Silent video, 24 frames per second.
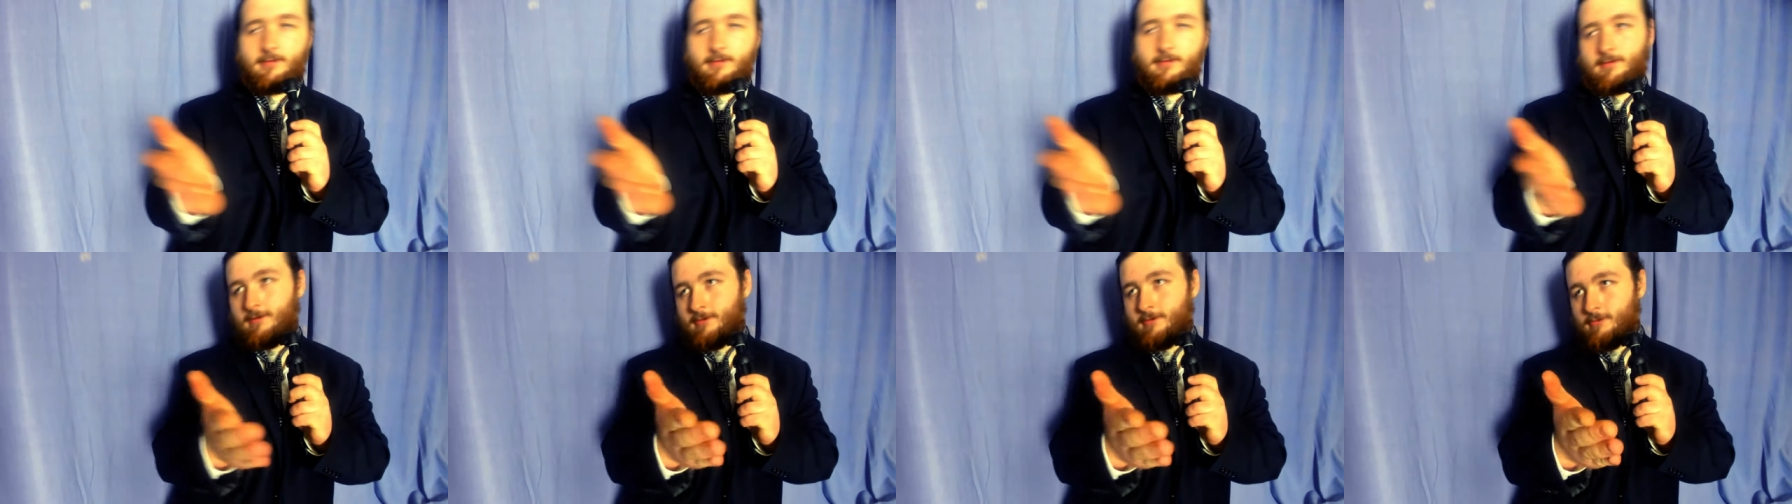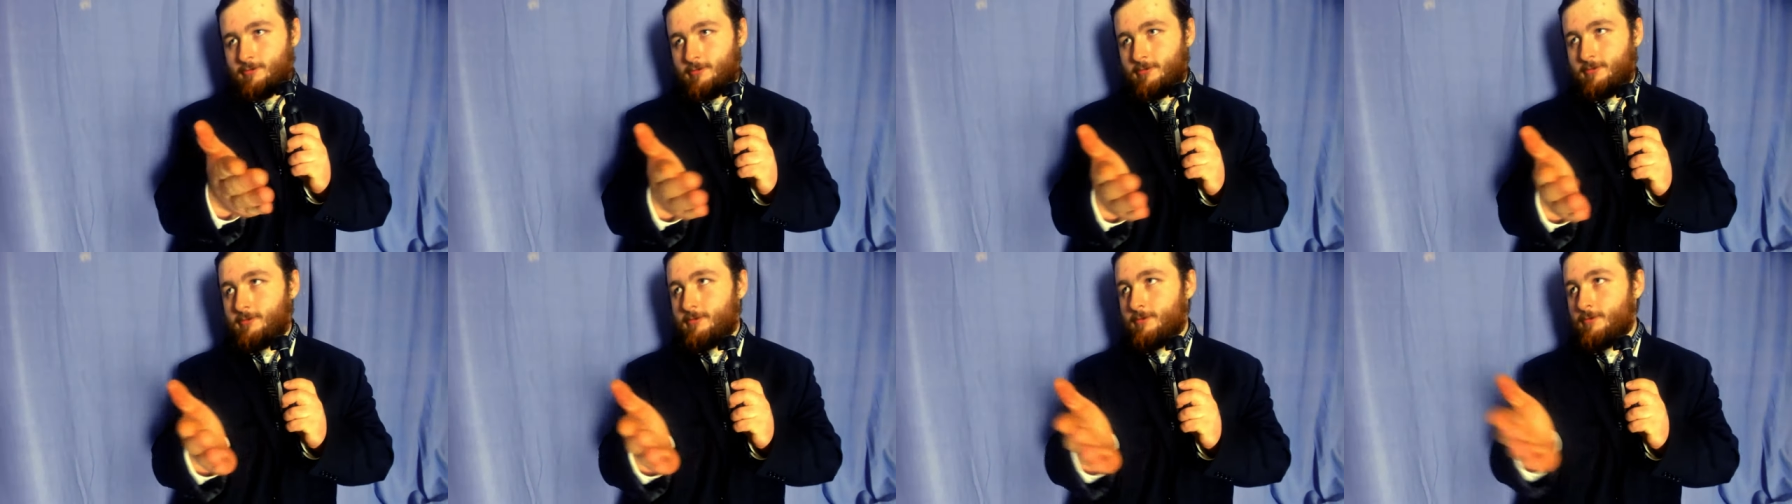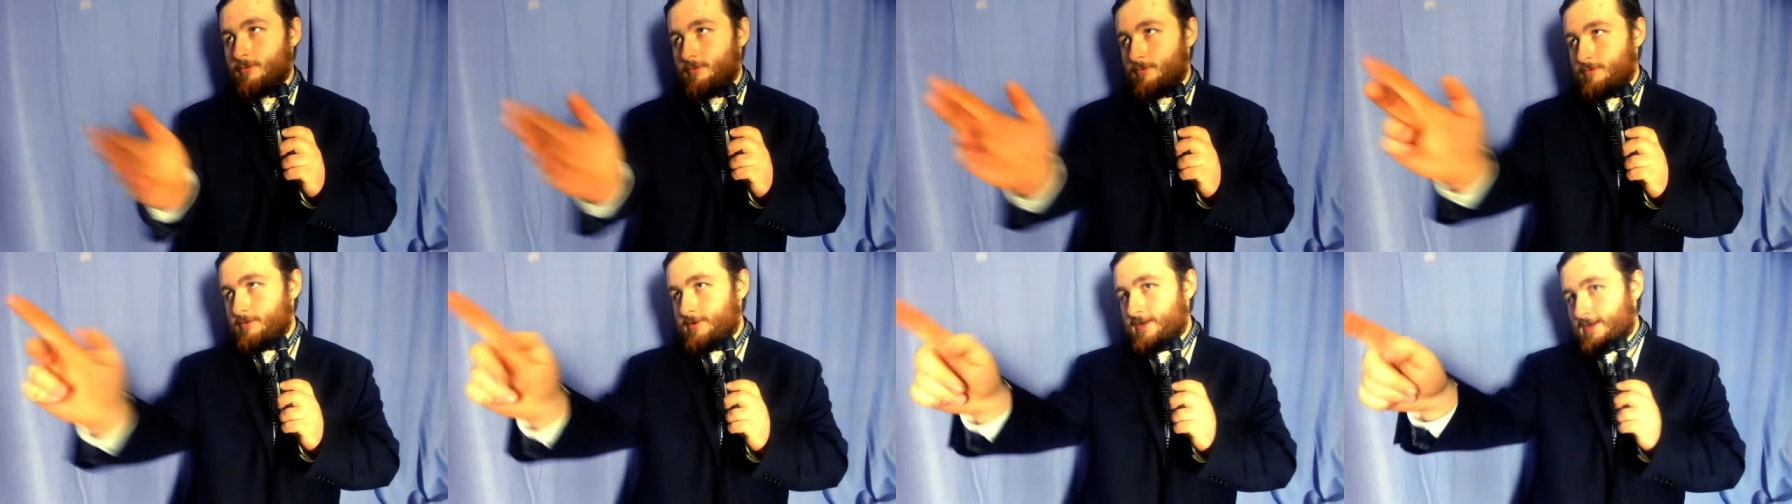soup, you're
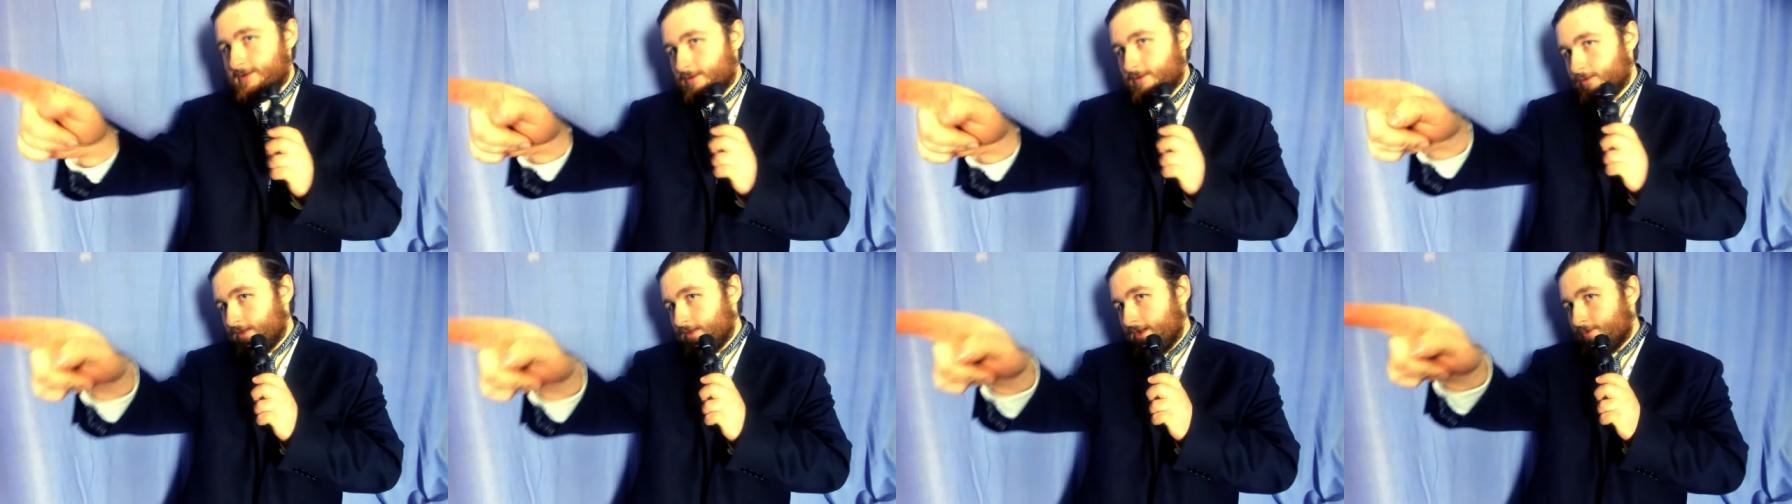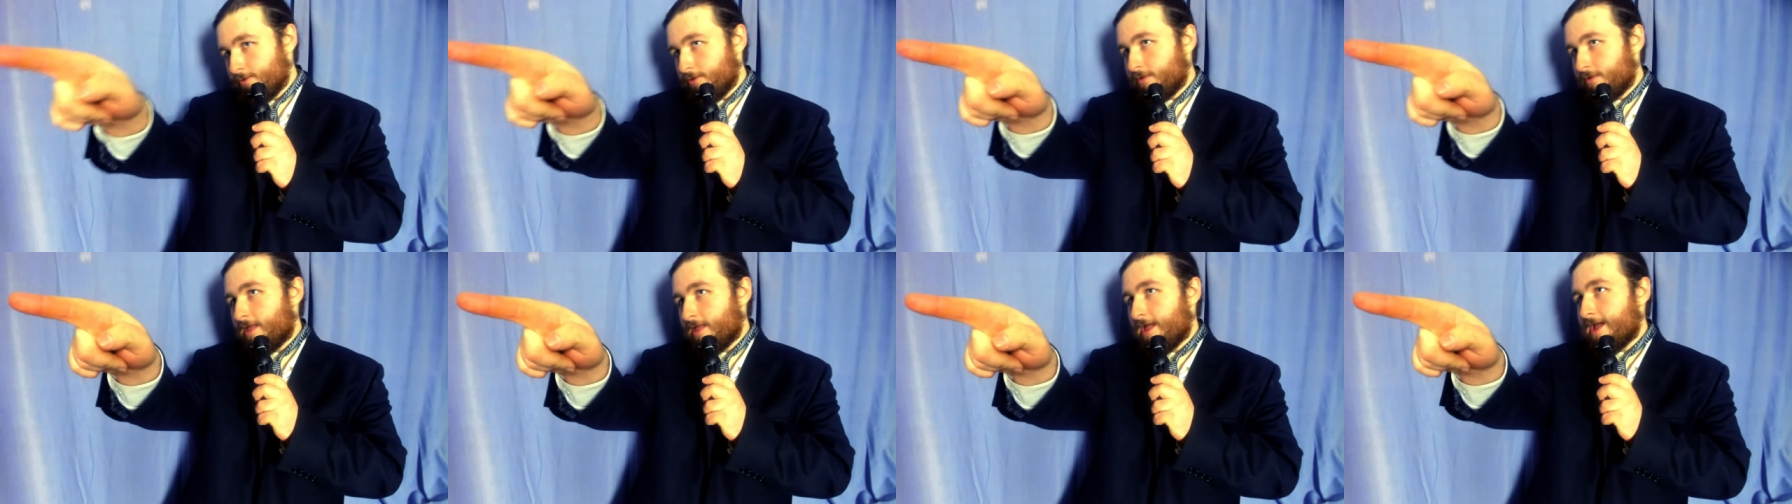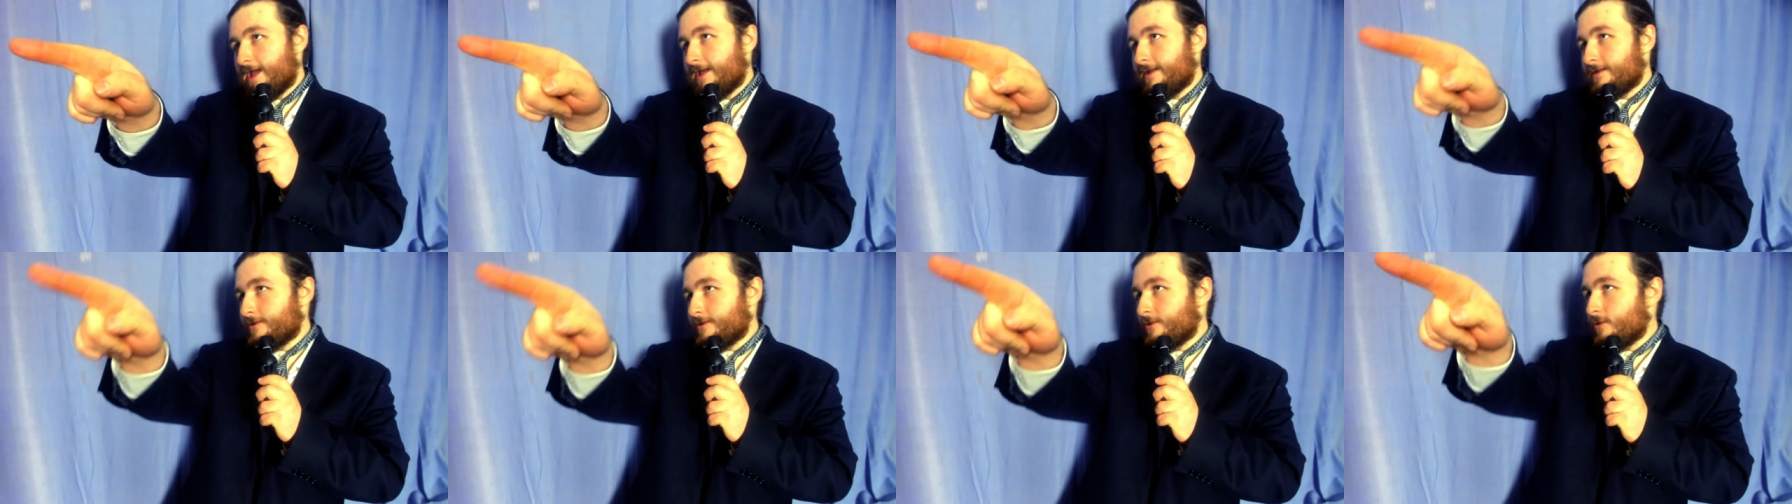cool. We got the sideways
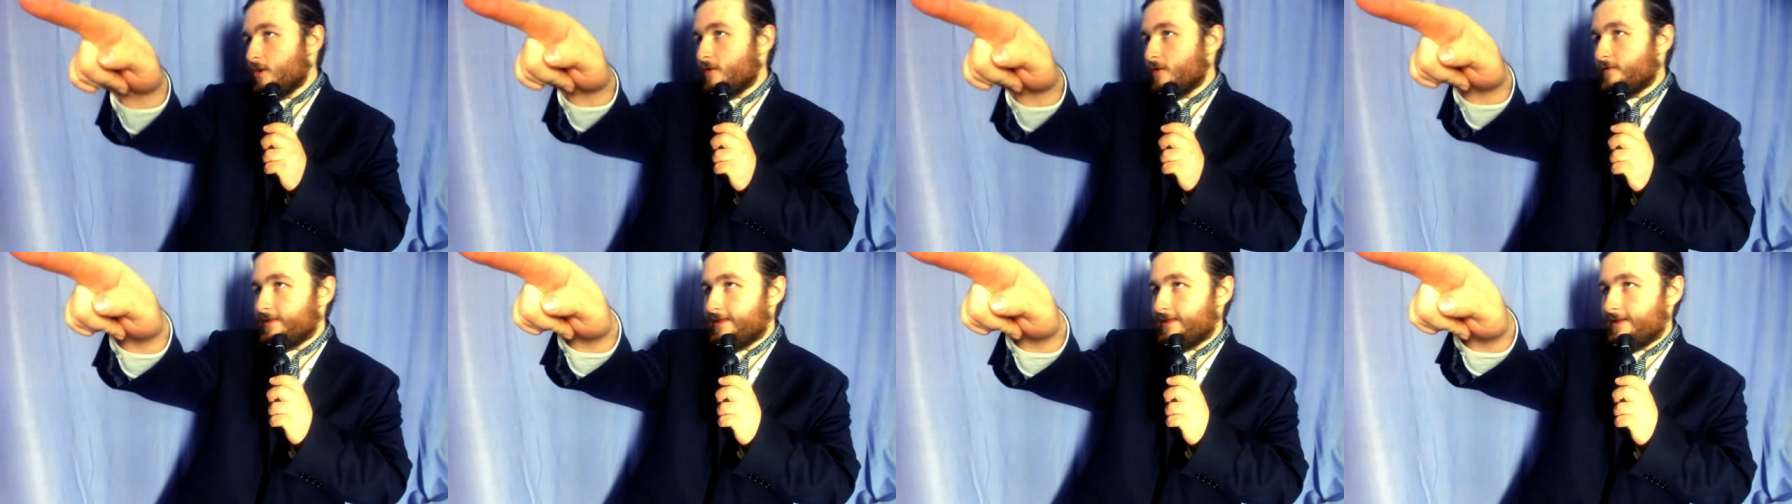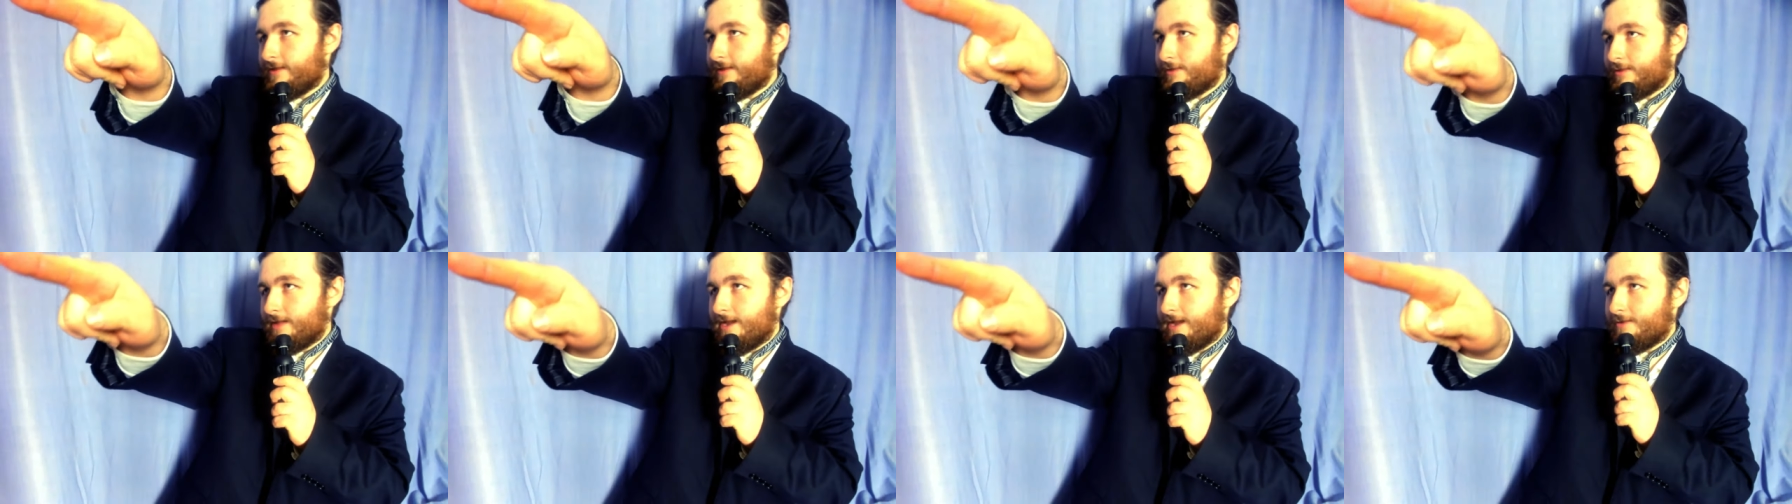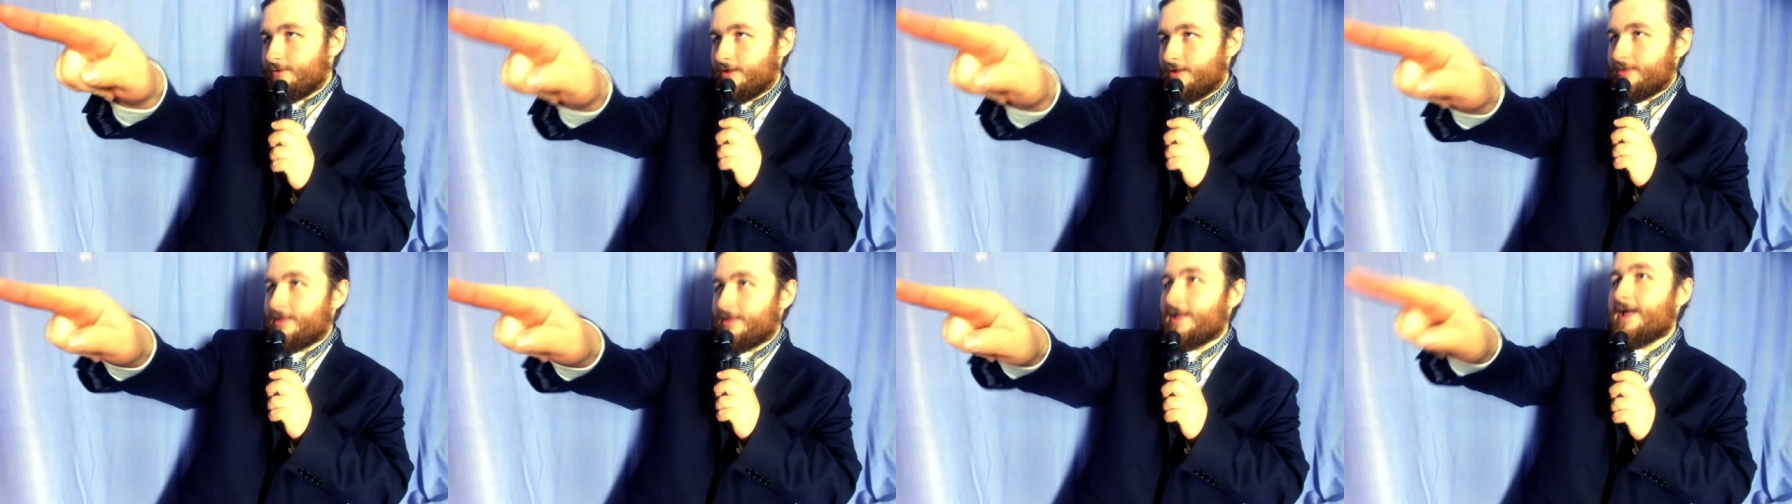hat. You over there,
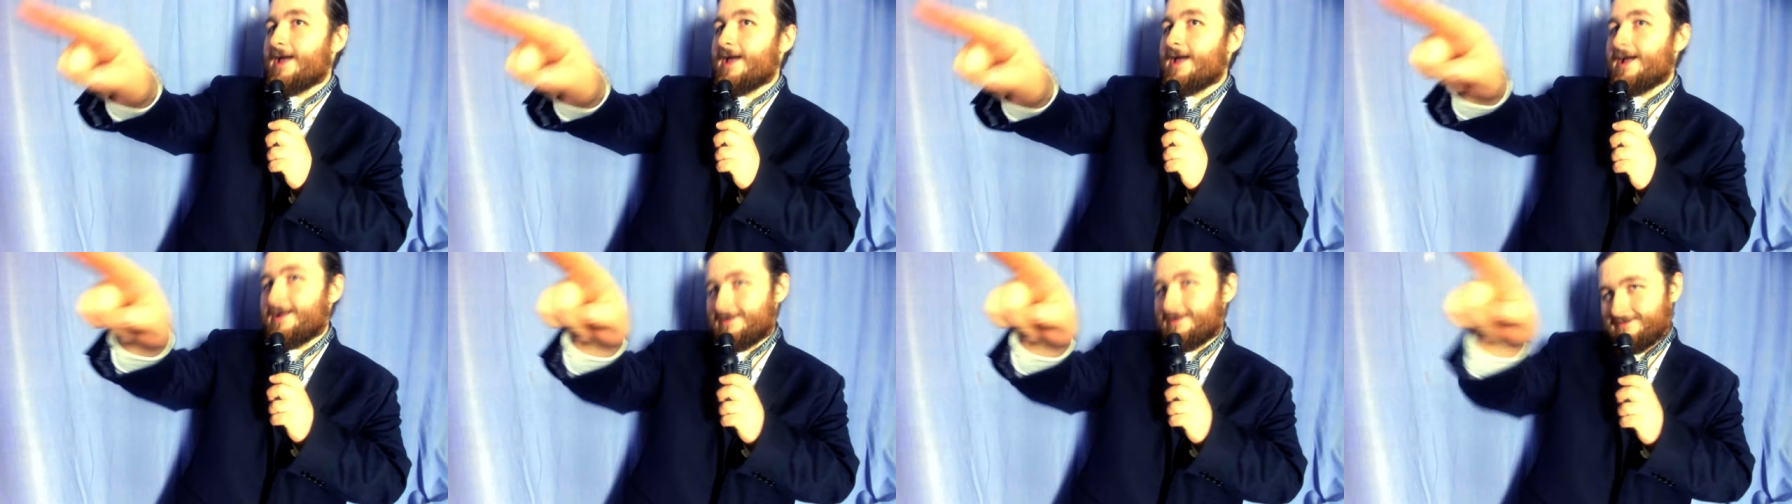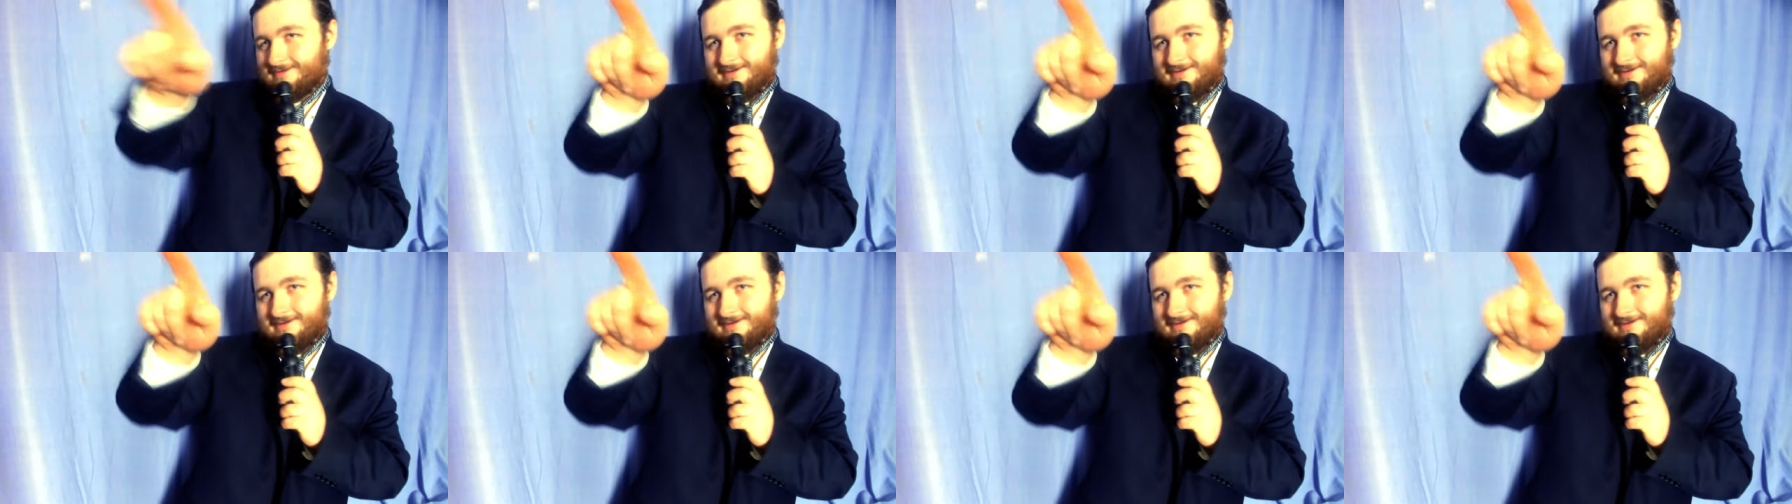sideways hat.